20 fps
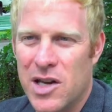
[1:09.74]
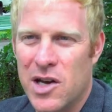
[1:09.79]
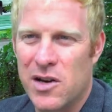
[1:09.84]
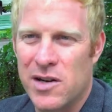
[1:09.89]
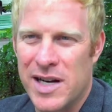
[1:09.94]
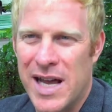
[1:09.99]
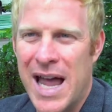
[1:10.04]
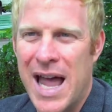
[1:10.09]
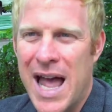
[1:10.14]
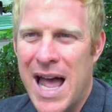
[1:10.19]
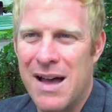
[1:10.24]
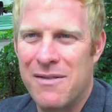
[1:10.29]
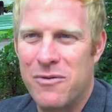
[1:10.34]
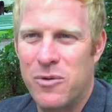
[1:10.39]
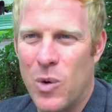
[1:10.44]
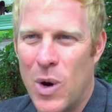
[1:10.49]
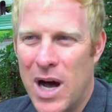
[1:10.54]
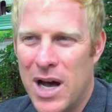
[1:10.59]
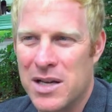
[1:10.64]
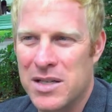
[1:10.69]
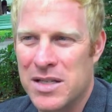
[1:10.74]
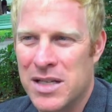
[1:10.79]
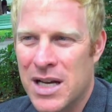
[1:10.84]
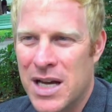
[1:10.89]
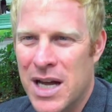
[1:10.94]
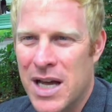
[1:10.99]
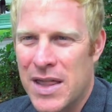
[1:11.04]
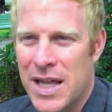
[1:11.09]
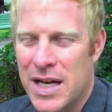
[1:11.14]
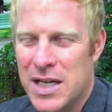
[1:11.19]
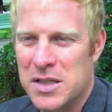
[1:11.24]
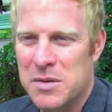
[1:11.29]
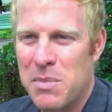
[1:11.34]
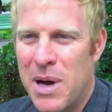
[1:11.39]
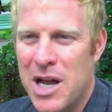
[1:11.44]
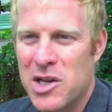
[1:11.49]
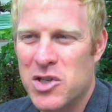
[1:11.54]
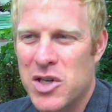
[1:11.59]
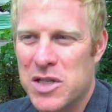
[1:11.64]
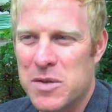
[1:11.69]
year and a half was that as
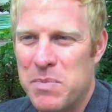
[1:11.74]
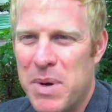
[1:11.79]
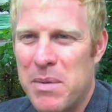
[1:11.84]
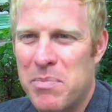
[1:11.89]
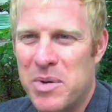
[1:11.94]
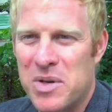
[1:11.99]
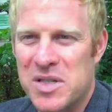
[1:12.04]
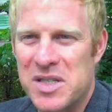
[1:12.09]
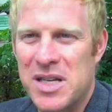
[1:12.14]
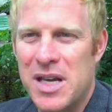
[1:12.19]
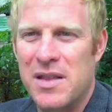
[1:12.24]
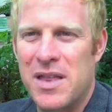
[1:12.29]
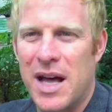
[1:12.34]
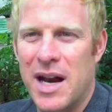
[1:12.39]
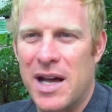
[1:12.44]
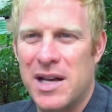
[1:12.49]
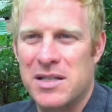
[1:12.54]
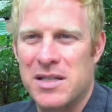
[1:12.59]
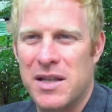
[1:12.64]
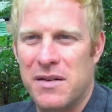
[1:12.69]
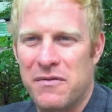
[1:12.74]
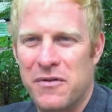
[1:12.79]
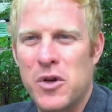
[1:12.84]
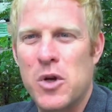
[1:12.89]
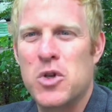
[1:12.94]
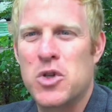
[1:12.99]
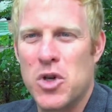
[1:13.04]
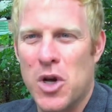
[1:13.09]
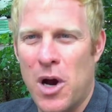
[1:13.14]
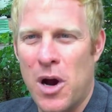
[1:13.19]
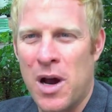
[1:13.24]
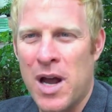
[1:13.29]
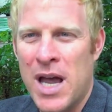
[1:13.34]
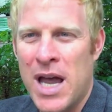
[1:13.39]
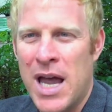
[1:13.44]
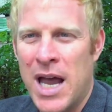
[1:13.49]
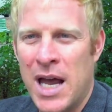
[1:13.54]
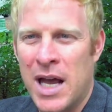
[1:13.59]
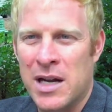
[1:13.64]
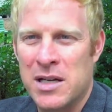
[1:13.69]
much as people see that as the future,
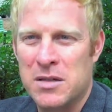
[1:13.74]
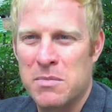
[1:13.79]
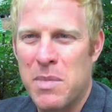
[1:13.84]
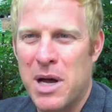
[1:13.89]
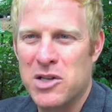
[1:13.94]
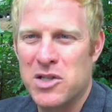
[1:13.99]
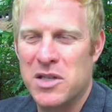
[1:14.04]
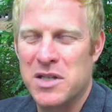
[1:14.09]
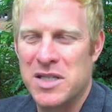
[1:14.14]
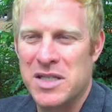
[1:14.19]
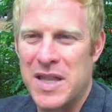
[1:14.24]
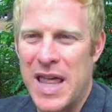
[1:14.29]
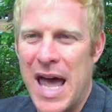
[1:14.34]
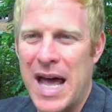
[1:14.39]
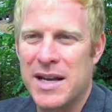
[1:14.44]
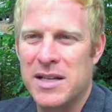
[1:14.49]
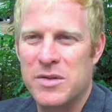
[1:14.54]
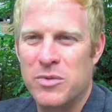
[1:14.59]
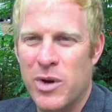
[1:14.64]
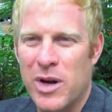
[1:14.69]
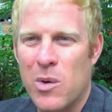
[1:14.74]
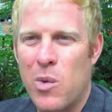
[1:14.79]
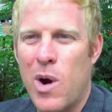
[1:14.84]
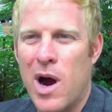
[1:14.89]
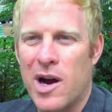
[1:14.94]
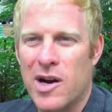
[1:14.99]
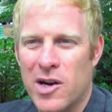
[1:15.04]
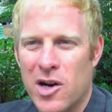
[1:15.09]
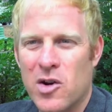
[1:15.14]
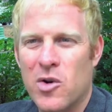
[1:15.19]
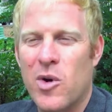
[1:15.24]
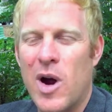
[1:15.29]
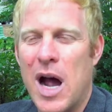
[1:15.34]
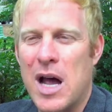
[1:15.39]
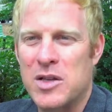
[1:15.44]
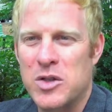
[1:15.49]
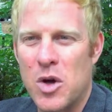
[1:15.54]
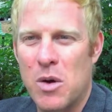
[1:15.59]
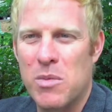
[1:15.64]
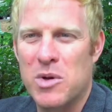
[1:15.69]
and as much as that is required
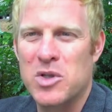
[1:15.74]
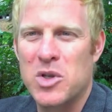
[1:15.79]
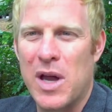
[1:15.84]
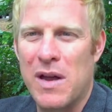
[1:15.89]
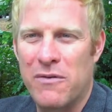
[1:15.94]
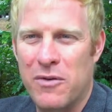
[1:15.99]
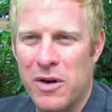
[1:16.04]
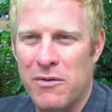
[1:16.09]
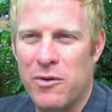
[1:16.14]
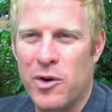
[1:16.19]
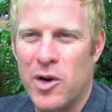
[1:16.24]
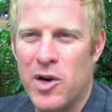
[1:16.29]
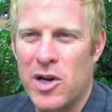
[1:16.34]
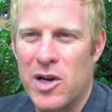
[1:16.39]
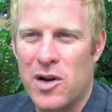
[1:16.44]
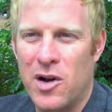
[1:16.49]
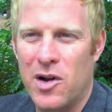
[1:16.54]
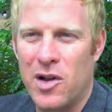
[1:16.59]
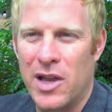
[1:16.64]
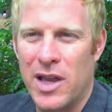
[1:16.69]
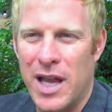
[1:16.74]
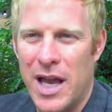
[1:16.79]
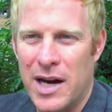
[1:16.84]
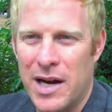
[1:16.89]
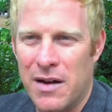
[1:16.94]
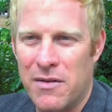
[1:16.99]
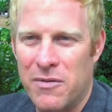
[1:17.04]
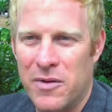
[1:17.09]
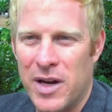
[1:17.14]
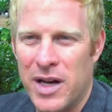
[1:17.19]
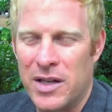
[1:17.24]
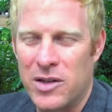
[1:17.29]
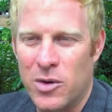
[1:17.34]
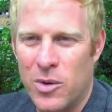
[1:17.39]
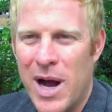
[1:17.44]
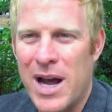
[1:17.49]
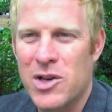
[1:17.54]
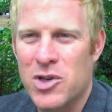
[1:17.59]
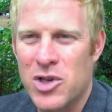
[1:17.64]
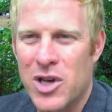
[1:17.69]
across almost every vertical and every
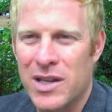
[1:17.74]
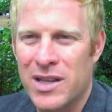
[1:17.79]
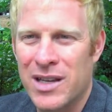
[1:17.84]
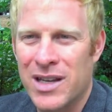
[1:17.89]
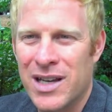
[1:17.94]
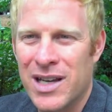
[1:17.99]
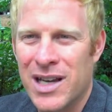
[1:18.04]
direction,